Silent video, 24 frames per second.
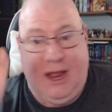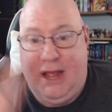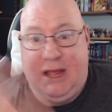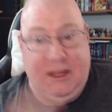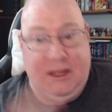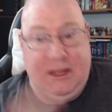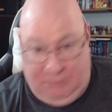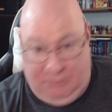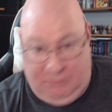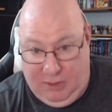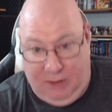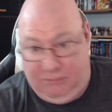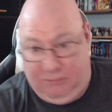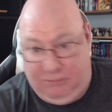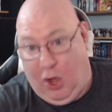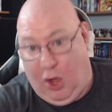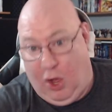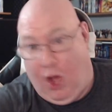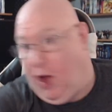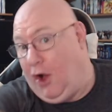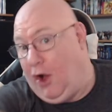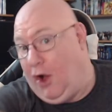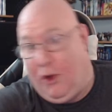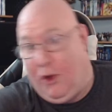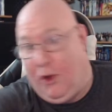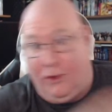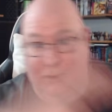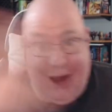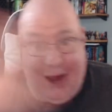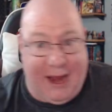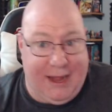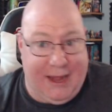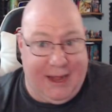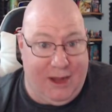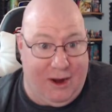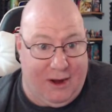But the whole
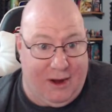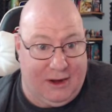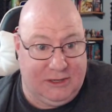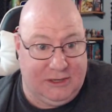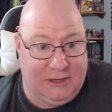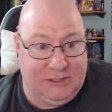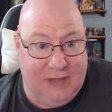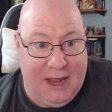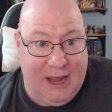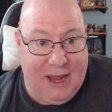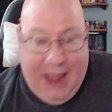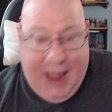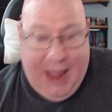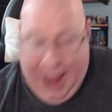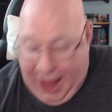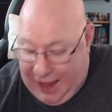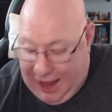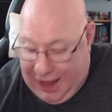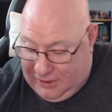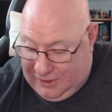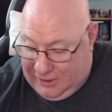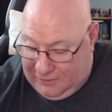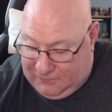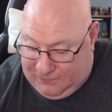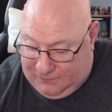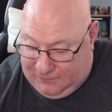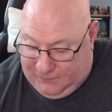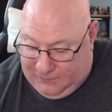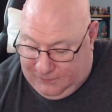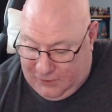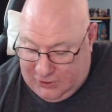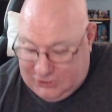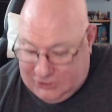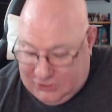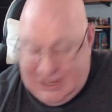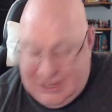9 yards. And the
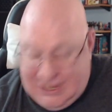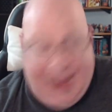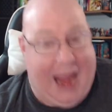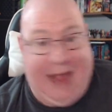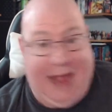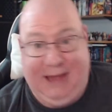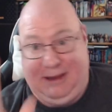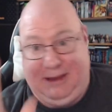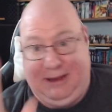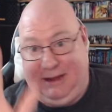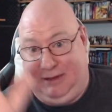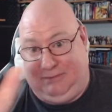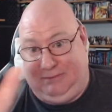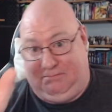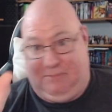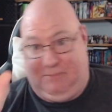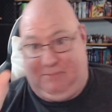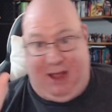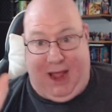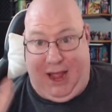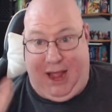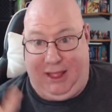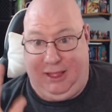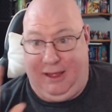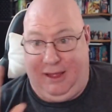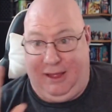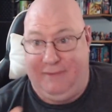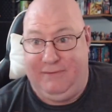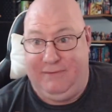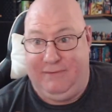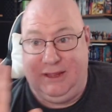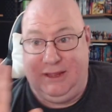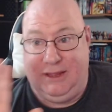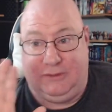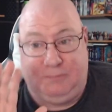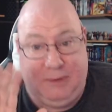first thing, and this, I love
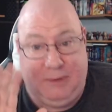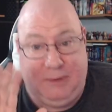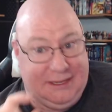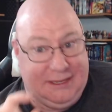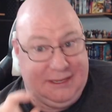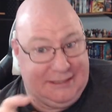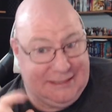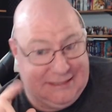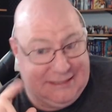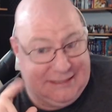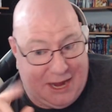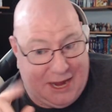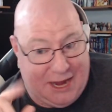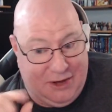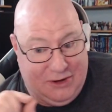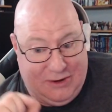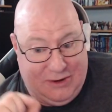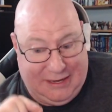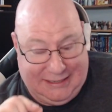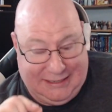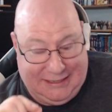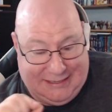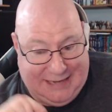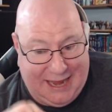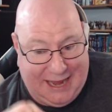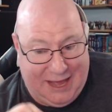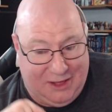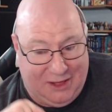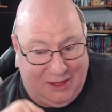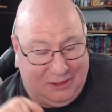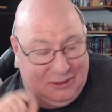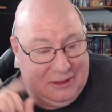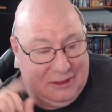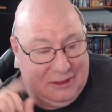this, but this is how you can tell